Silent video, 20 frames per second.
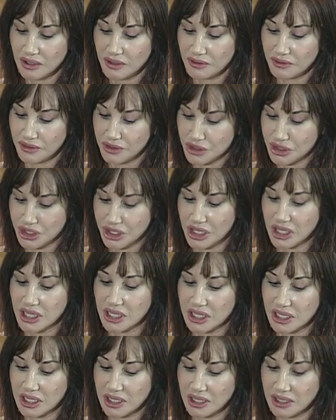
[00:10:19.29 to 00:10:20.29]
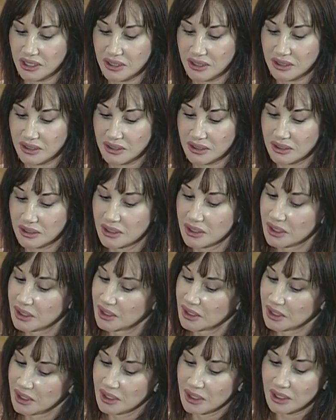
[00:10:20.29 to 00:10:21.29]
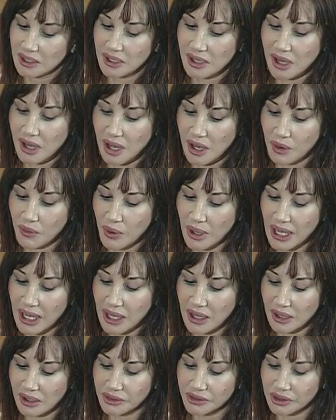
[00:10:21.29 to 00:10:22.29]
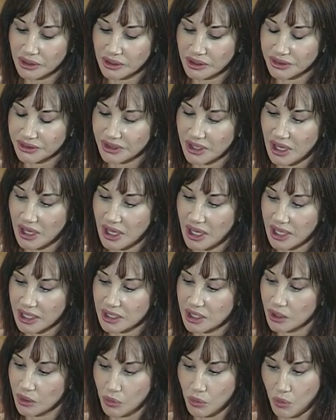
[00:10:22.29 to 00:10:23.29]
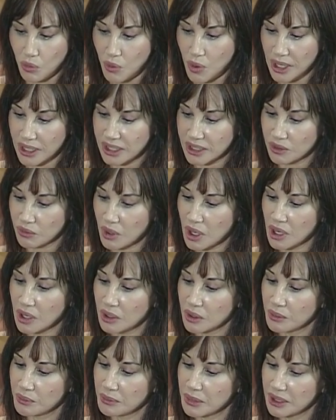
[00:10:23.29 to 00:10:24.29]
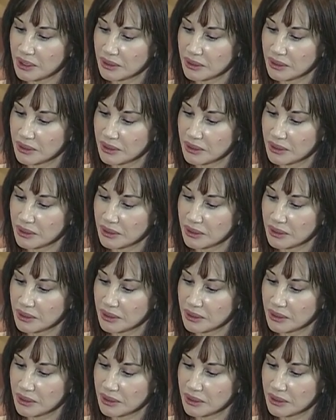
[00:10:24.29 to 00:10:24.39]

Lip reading: virginity. Ah, well, Dirk sighed, when in Rome.